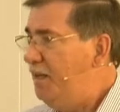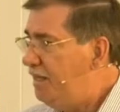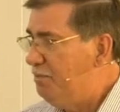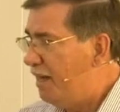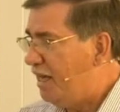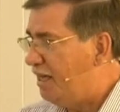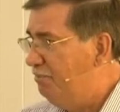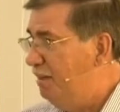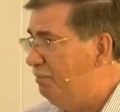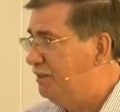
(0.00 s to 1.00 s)
need to make a
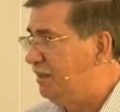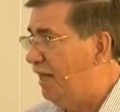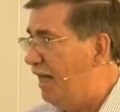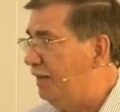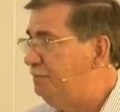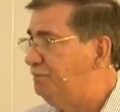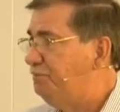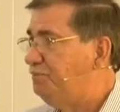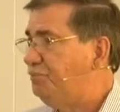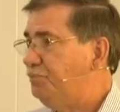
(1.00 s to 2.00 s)
commitment to that.
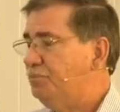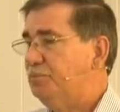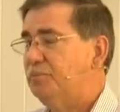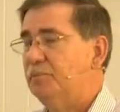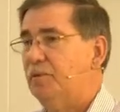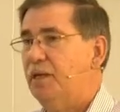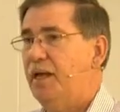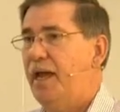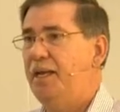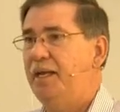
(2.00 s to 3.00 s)

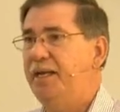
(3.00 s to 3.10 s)
And it